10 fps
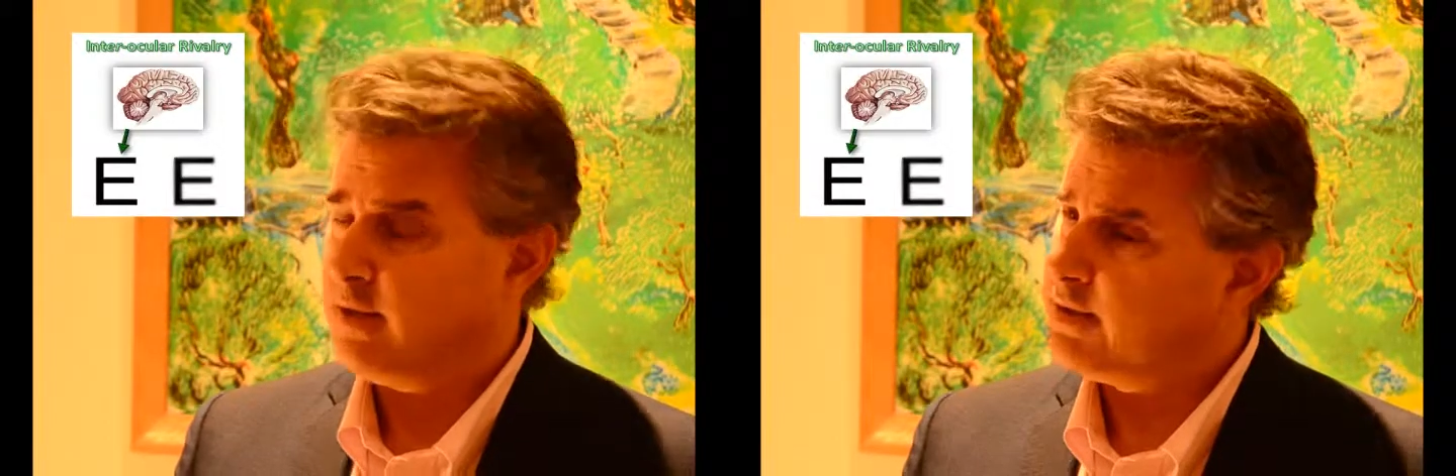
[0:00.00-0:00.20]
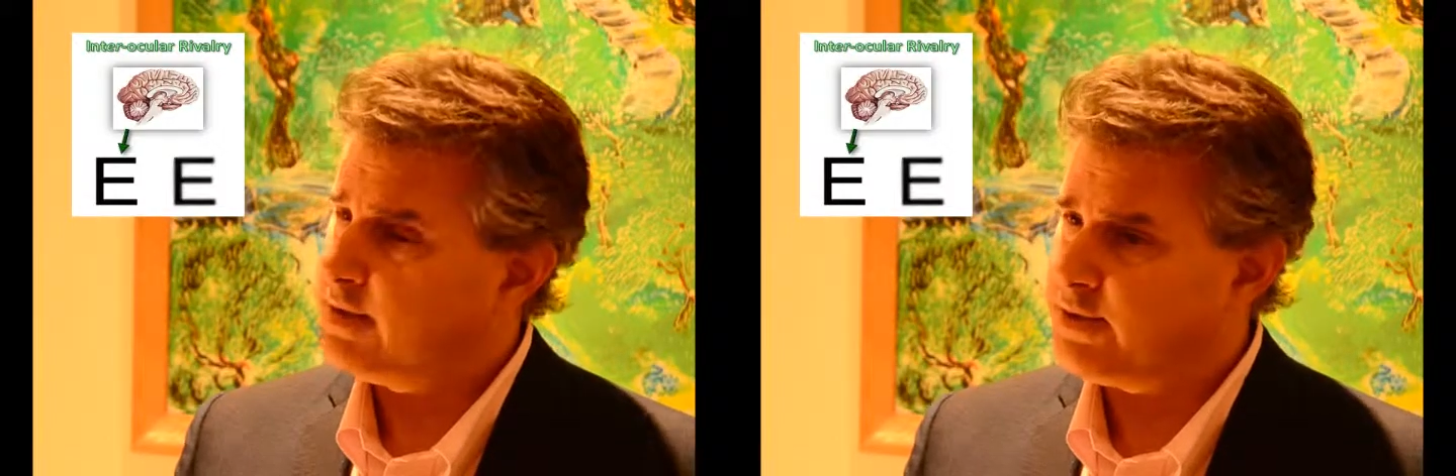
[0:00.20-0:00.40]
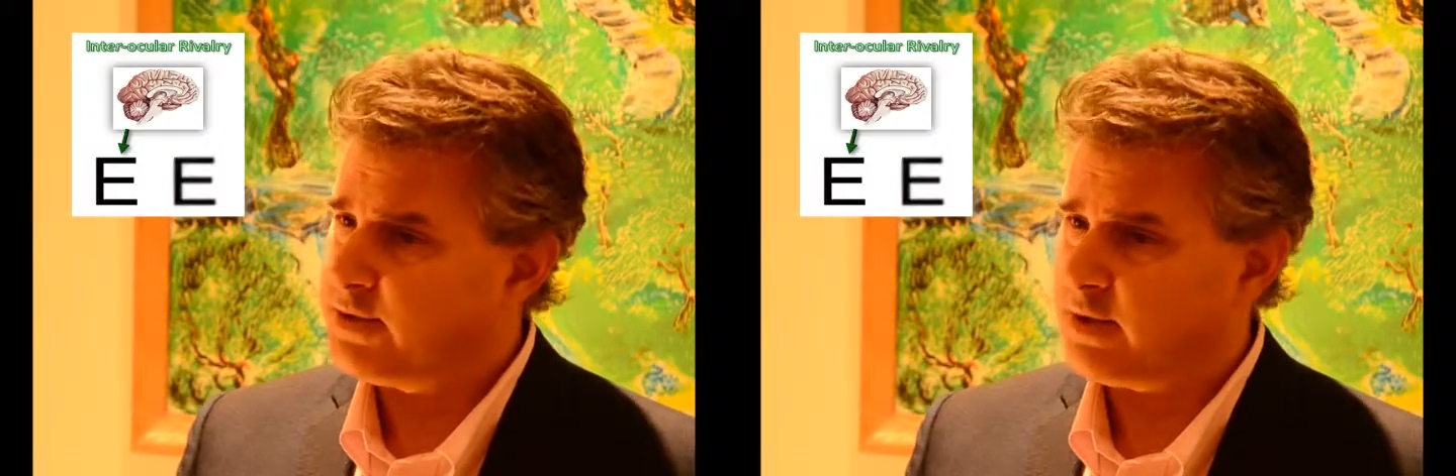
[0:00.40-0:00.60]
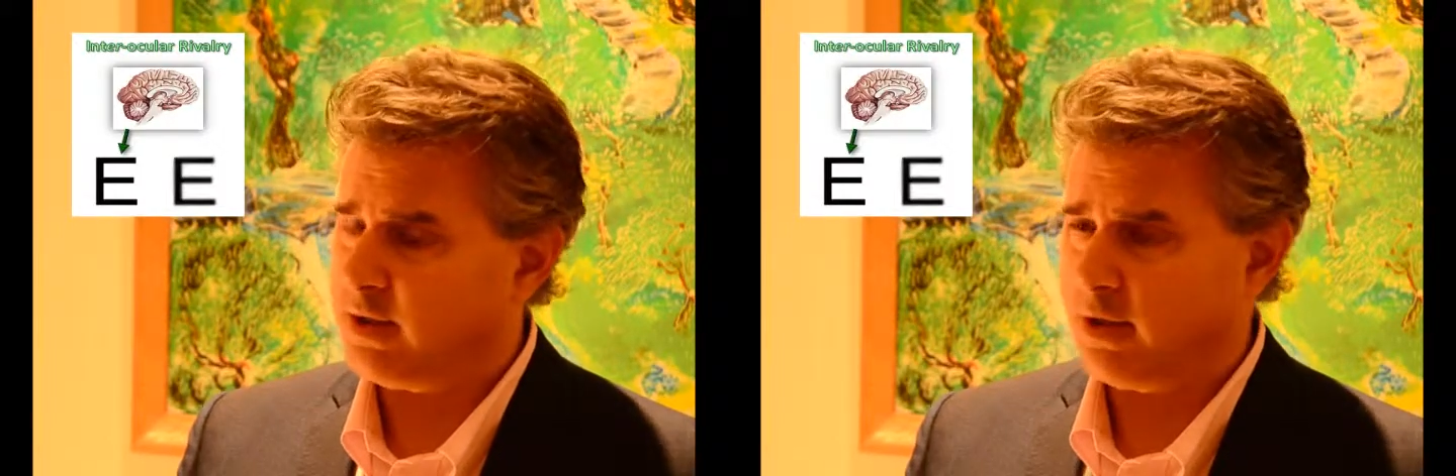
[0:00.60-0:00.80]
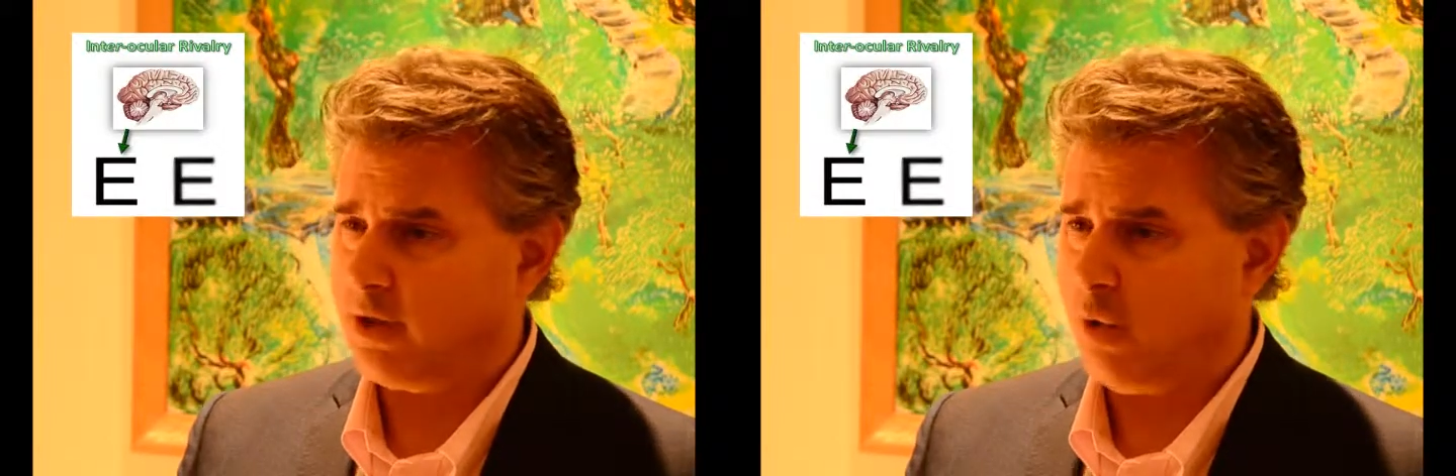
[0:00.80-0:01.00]
This is
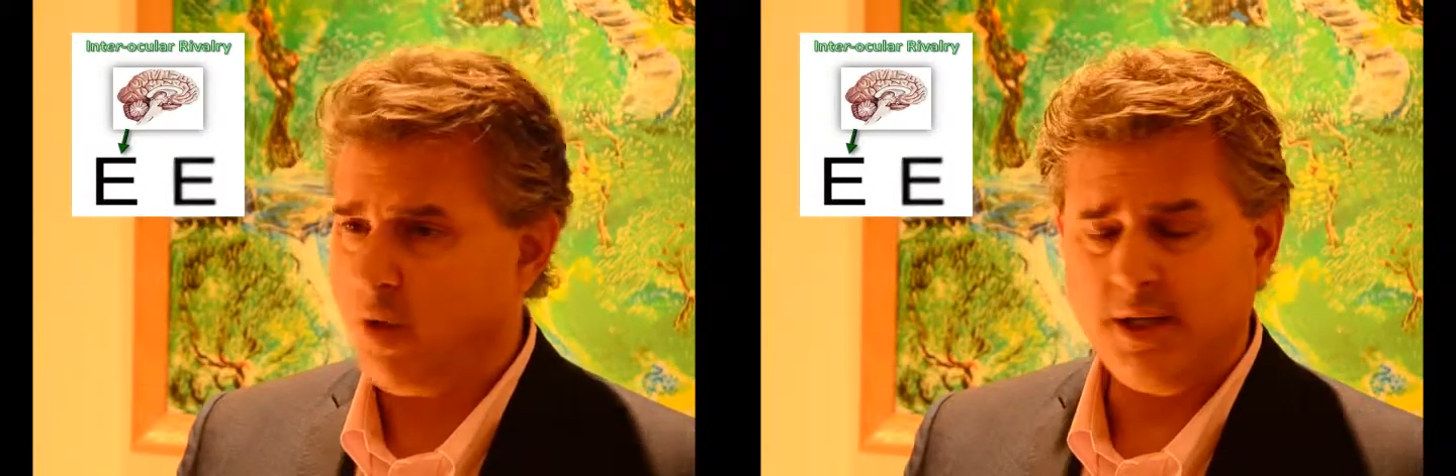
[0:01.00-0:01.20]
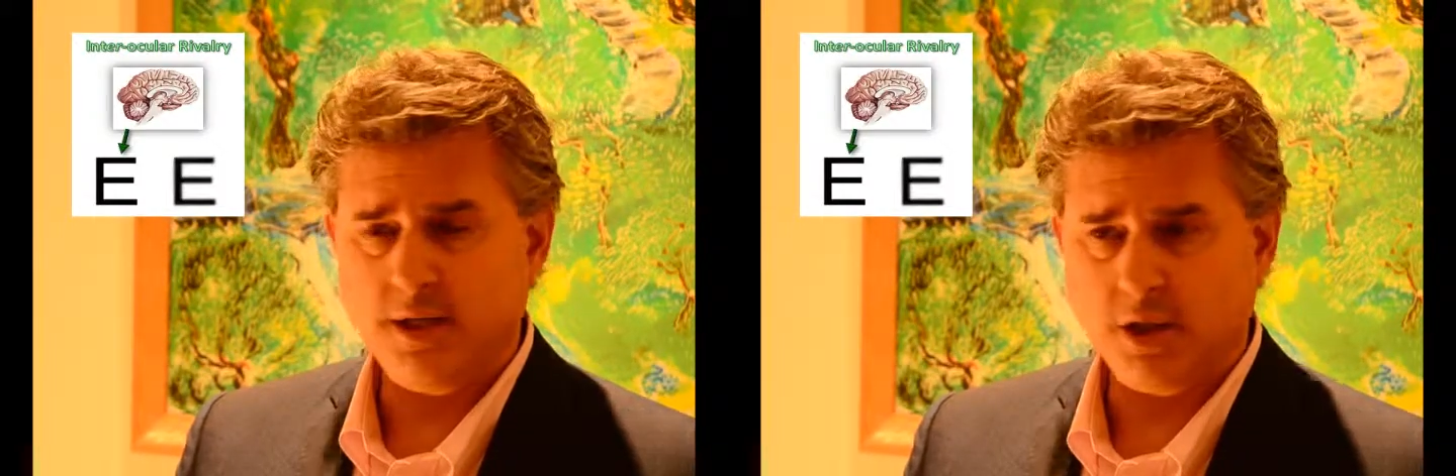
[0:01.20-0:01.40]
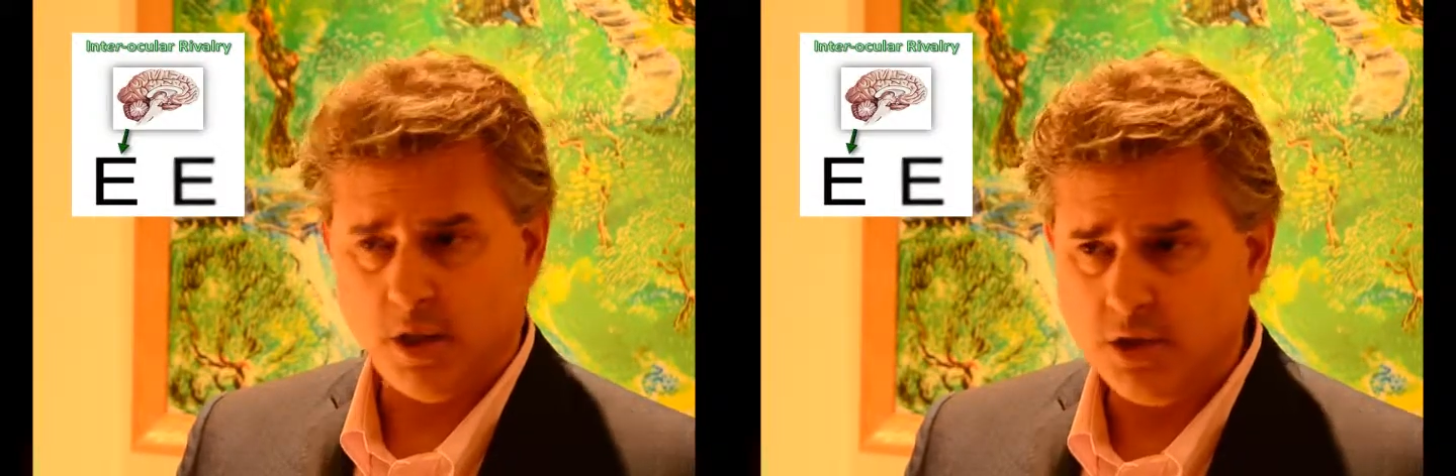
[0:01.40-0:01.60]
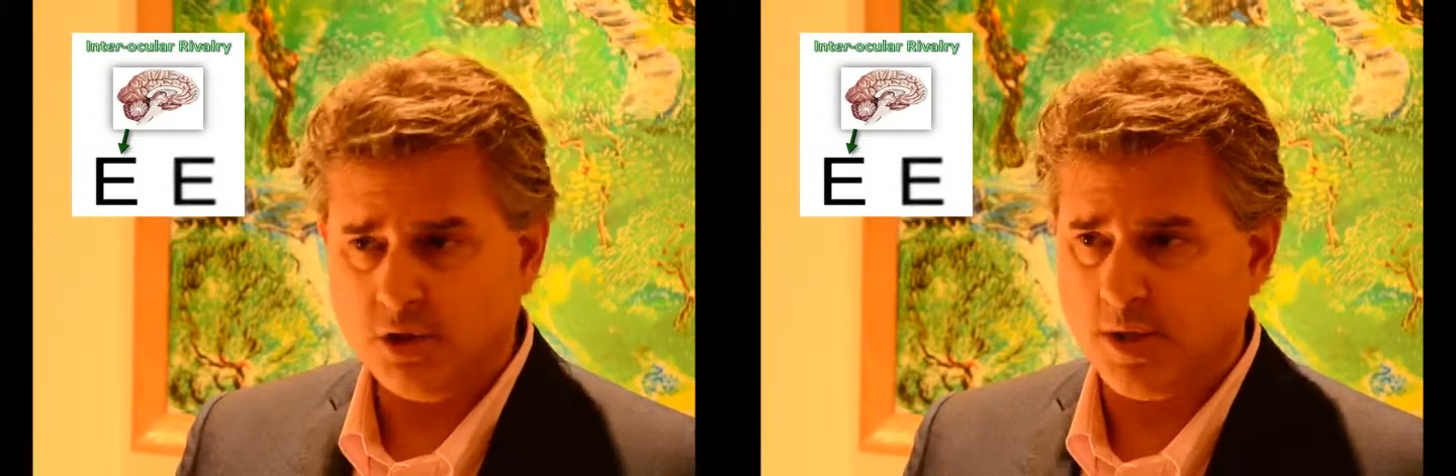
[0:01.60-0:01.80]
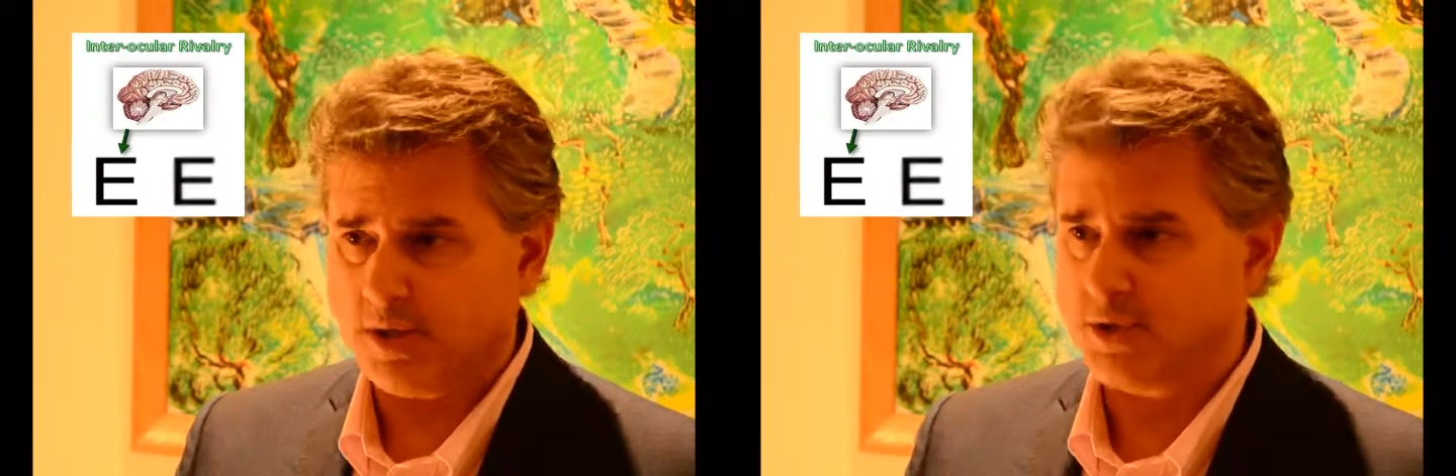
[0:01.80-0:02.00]
quite in
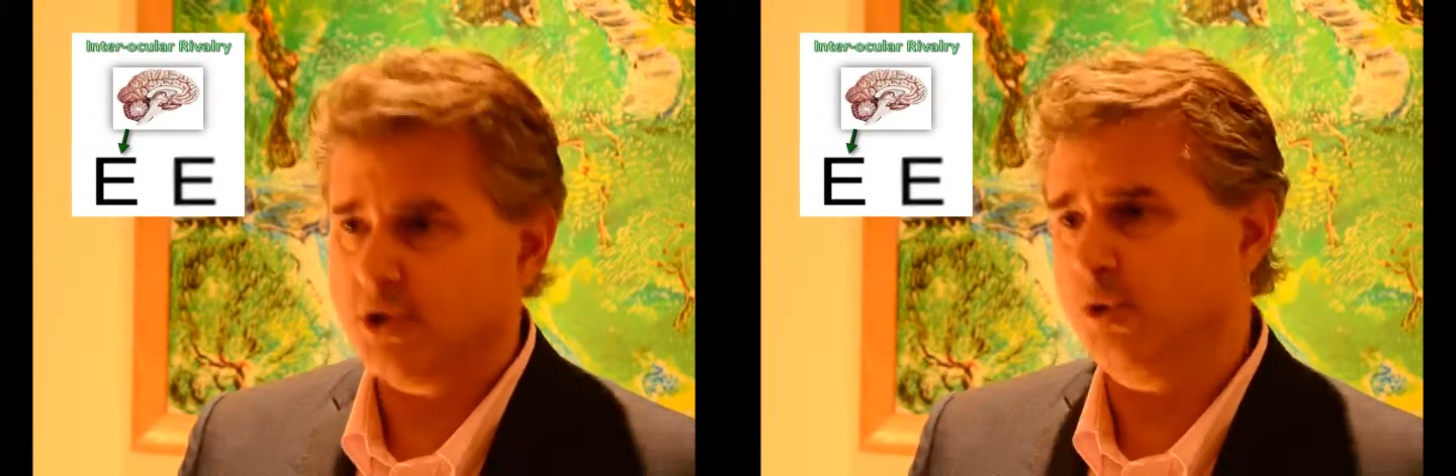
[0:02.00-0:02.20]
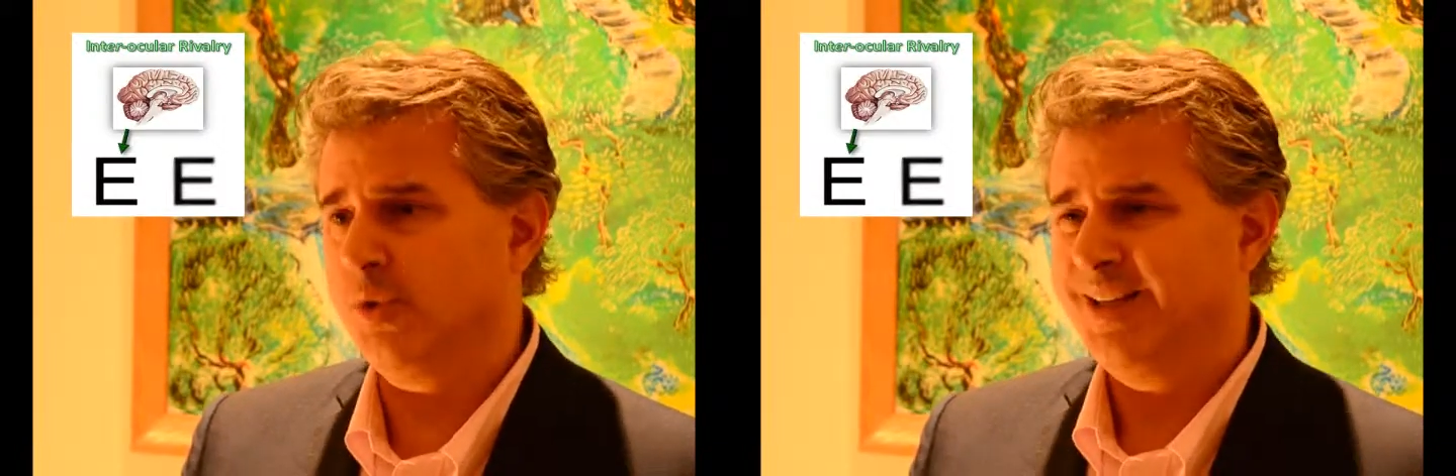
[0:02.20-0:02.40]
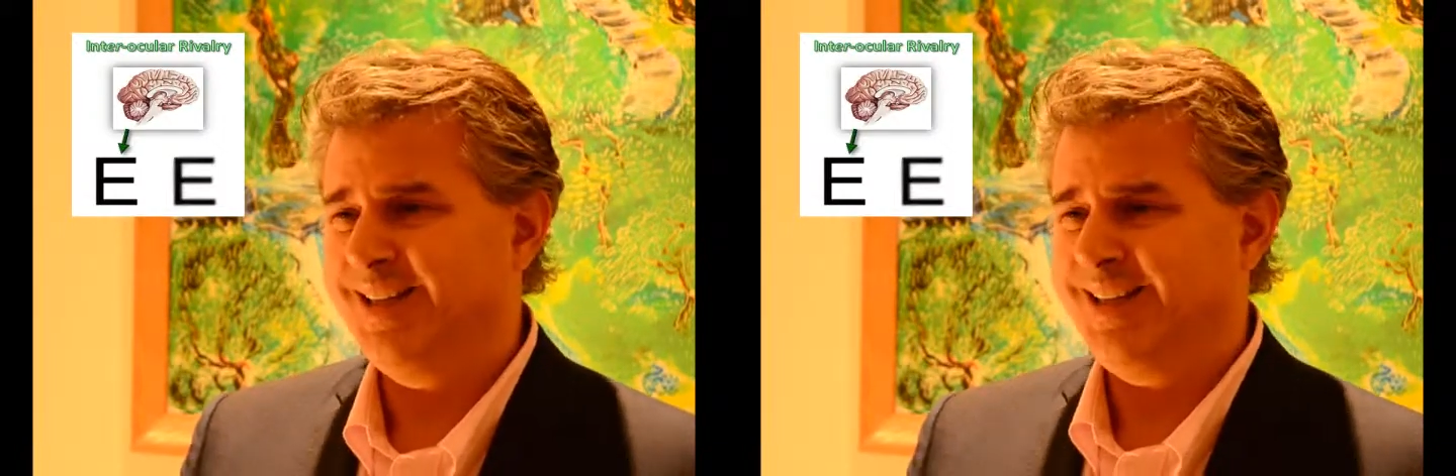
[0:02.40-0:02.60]
contrast to